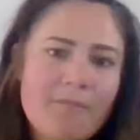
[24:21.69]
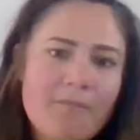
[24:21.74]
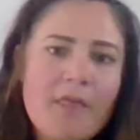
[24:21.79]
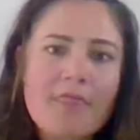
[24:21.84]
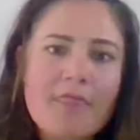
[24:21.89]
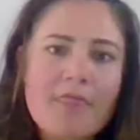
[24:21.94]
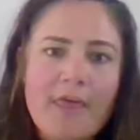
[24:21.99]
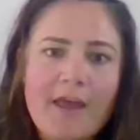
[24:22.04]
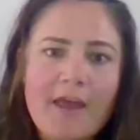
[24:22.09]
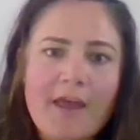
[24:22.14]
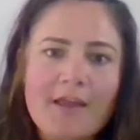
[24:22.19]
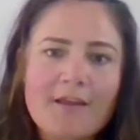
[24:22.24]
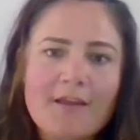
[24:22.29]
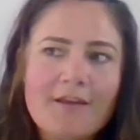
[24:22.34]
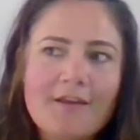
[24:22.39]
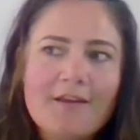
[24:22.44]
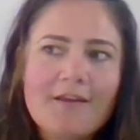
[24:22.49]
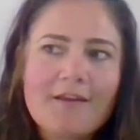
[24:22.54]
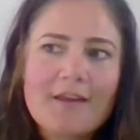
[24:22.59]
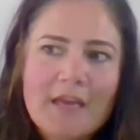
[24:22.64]
But
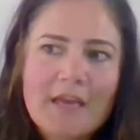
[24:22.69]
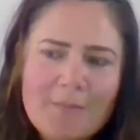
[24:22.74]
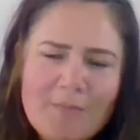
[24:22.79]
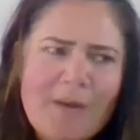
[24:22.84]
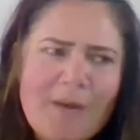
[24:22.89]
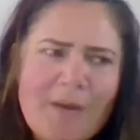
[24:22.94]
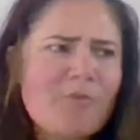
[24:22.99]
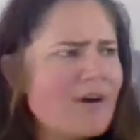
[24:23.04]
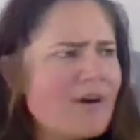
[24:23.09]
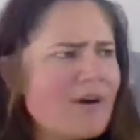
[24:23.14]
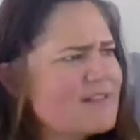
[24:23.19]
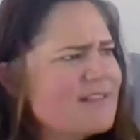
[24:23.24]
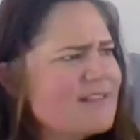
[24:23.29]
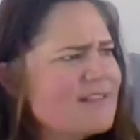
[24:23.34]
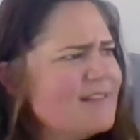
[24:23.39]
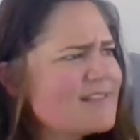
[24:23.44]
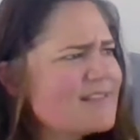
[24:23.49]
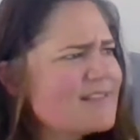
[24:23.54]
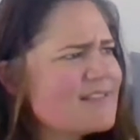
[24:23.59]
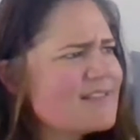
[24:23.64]
in my
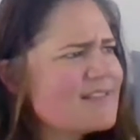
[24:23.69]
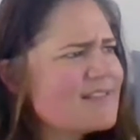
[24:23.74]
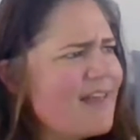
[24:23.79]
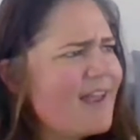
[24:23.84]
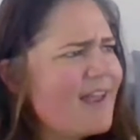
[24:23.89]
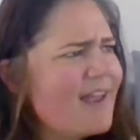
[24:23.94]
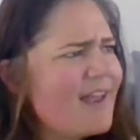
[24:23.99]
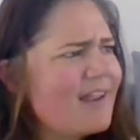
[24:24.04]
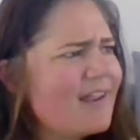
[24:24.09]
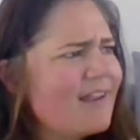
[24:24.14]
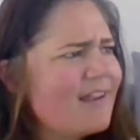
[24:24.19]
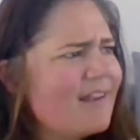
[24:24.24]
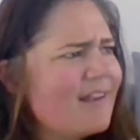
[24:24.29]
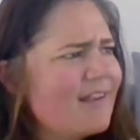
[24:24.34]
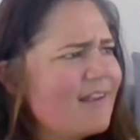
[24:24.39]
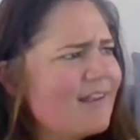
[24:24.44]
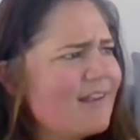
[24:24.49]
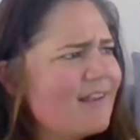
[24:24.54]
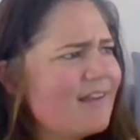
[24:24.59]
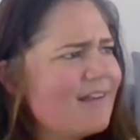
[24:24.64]
presence, they
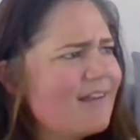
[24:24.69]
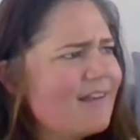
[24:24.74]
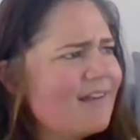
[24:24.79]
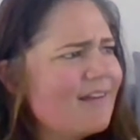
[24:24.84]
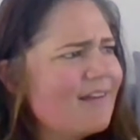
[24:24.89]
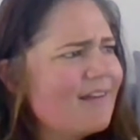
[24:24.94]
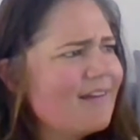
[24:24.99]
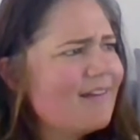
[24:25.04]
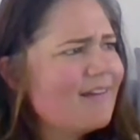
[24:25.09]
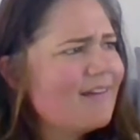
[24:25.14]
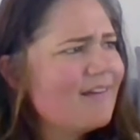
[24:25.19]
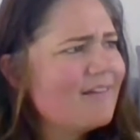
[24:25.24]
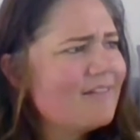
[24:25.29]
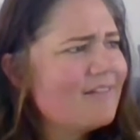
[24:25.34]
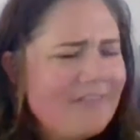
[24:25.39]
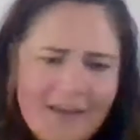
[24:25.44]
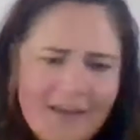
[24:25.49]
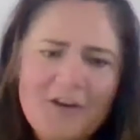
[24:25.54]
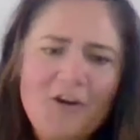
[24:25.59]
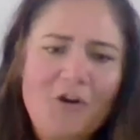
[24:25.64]

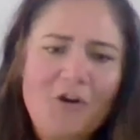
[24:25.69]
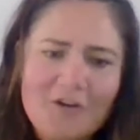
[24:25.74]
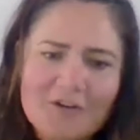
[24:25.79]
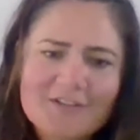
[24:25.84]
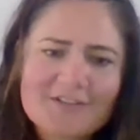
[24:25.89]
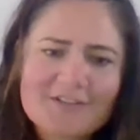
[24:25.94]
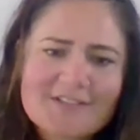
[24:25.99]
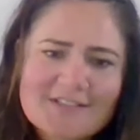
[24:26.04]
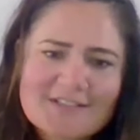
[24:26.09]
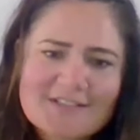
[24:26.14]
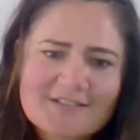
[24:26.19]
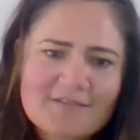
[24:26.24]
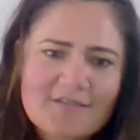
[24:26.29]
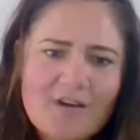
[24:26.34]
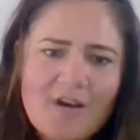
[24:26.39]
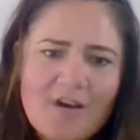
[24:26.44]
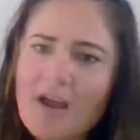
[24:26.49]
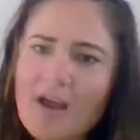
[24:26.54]
notice.